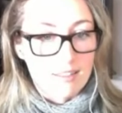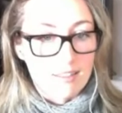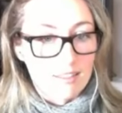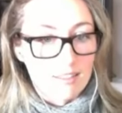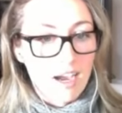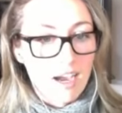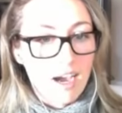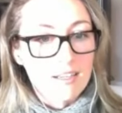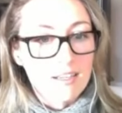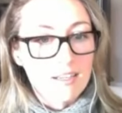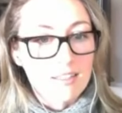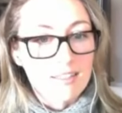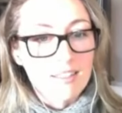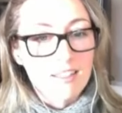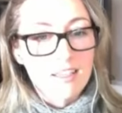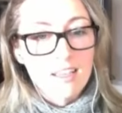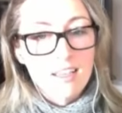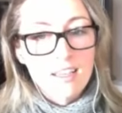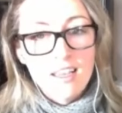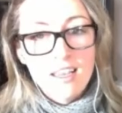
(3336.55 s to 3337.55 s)
as an artist.
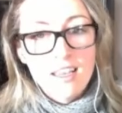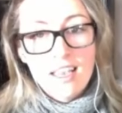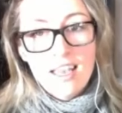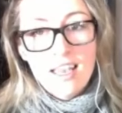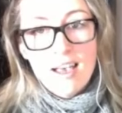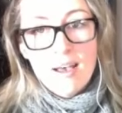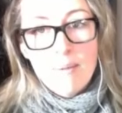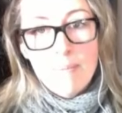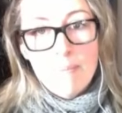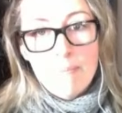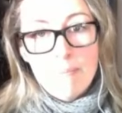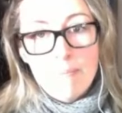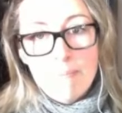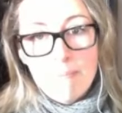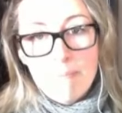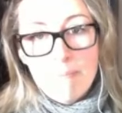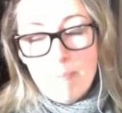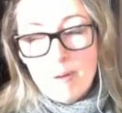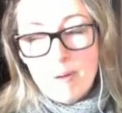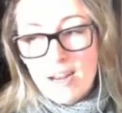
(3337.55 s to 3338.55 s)

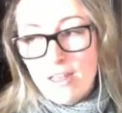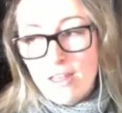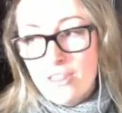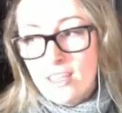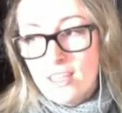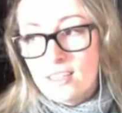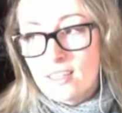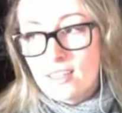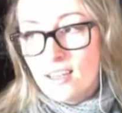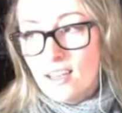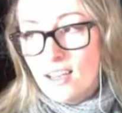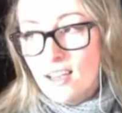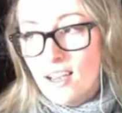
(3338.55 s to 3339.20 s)
But I think,